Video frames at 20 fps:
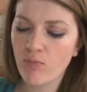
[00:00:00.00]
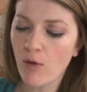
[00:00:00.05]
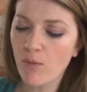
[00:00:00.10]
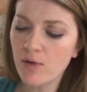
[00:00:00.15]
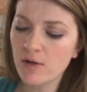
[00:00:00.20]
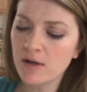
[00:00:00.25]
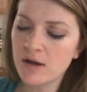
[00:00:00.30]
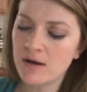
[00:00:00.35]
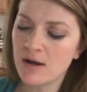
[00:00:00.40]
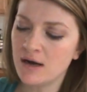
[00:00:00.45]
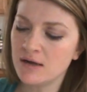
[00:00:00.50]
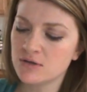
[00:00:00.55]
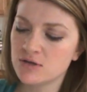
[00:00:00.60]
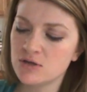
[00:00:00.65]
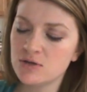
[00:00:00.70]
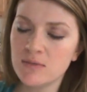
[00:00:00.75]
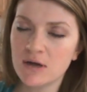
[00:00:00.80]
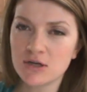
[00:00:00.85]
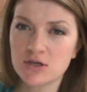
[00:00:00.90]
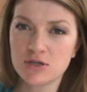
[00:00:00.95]
Really not
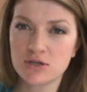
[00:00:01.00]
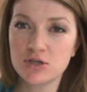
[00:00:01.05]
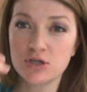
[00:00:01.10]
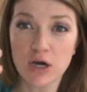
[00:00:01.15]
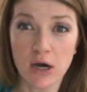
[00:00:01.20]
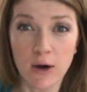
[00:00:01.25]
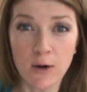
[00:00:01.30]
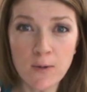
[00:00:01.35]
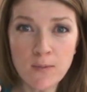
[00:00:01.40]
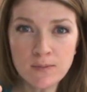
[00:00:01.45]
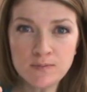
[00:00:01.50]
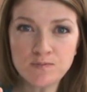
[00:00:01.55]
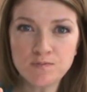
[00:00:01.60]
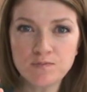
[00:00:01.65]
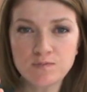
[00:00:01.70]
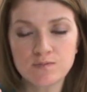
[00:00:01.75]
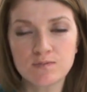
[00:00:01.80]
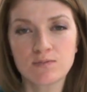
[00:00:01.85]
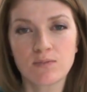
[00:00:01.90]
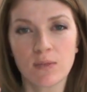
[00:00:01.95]
too much dough.
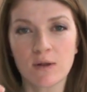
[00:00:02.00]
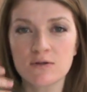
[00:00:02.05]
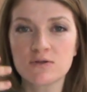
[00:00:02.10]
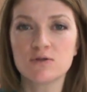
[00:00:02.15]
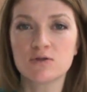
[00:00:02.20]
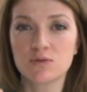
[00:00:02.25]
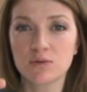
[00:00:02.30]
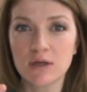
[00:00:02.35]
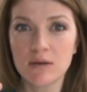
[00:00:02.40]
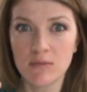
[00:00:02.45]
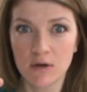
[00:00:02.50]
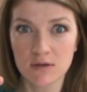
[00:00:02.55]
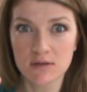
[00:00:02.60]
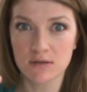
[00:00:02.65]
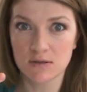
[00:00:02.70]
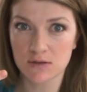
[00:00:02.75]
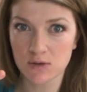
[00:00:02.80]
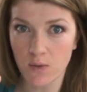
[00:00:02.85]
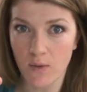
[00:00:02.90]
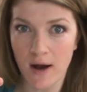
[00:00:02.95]
So it's really
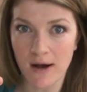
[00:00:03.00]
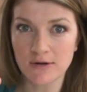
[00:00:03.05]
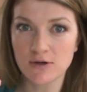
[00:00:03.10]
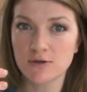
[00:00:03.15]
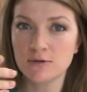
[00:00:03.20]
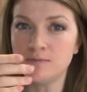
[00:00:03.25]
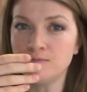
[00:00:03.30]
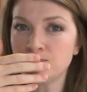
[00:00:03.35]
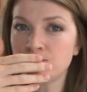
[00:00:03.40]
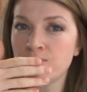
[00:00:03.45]
mostly squash.